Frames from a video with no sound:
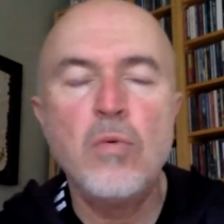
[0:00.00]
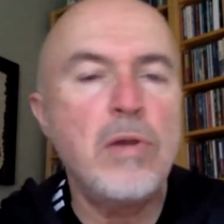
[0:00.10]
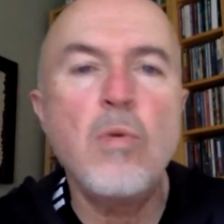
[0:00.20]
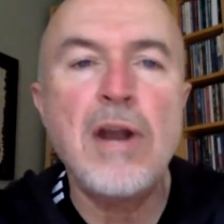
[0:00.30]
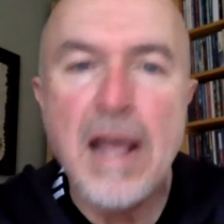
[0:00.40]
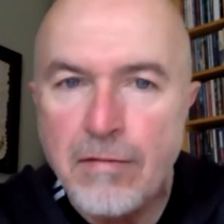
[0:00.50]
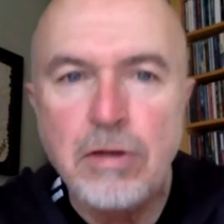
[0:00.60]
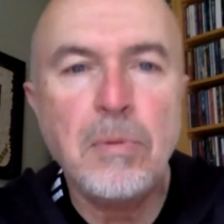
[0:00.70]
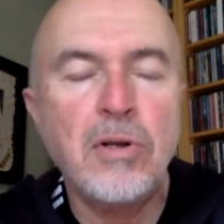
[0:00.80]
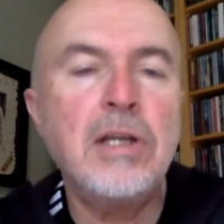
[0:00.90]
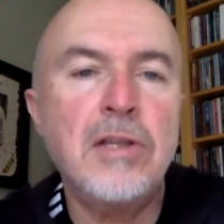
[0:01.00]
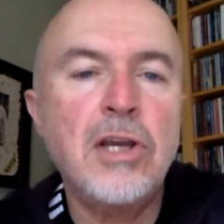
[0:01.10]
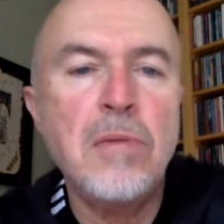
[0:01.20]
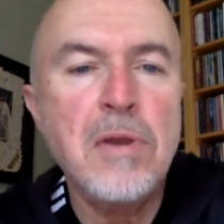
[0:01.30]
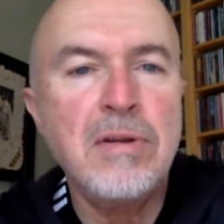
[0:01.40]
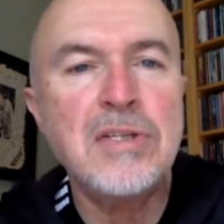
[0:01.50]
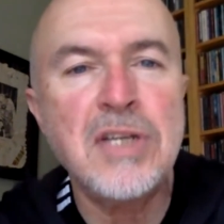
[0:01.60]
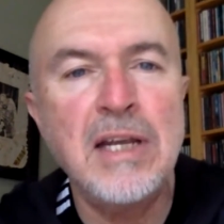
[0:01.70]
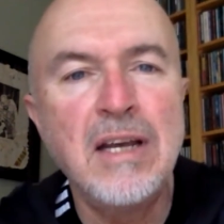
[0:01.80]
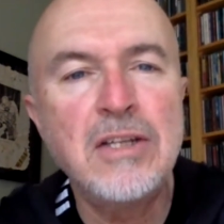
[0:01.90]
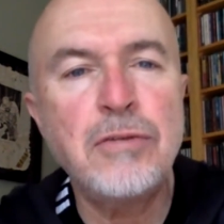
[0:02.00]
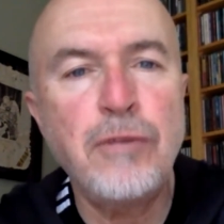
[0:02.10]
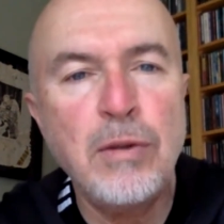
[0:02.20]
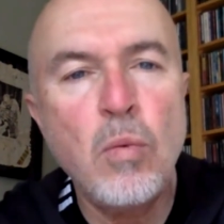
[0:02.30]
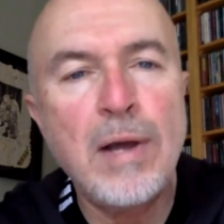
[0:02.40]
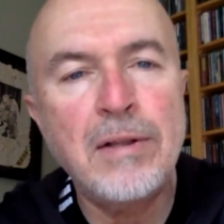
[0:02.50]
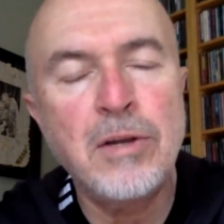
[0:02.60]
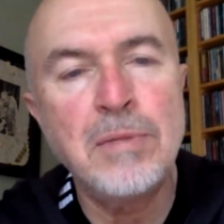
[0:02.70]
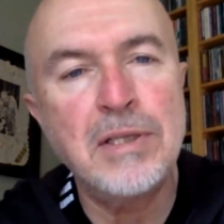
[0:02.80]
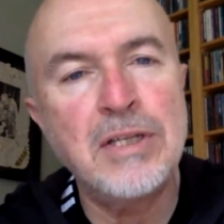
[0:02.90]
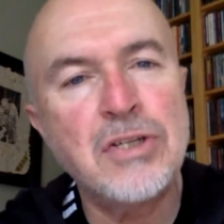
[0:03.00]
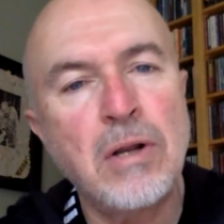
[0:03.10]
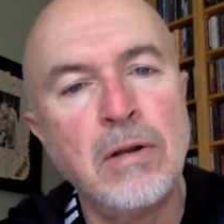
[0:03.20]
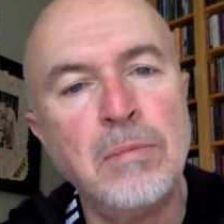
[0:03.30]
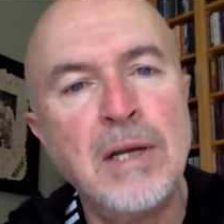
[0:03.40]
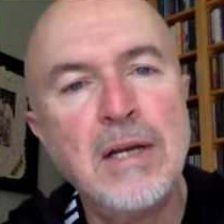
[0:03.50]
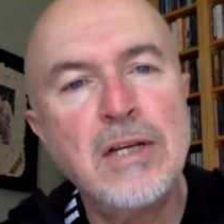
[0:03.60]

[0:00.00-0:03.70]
We want everybody in the community to feel welcome at this club.